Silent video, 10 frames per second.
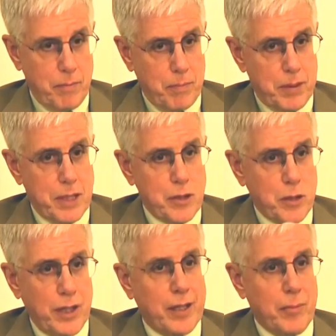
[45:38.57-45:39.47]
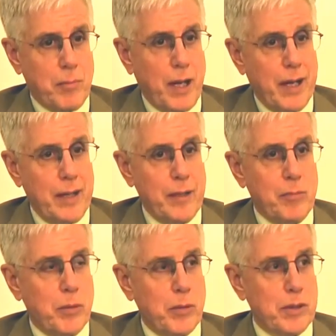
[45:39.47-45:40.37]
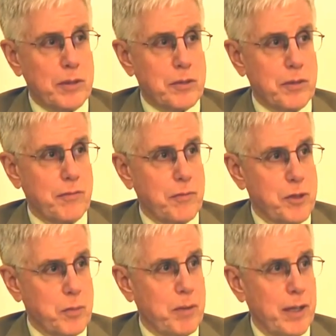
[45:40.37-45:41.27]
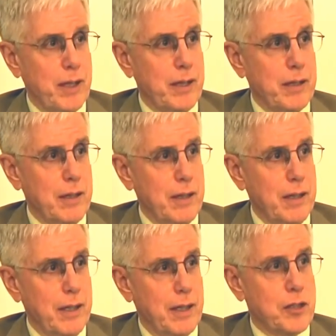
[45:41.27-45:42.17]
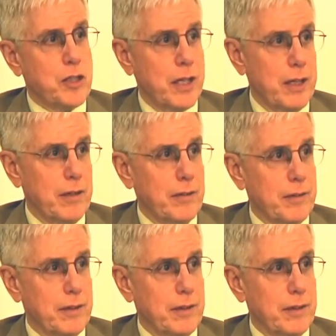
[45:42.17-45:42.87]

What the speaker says: potentially combined importance of Japan and China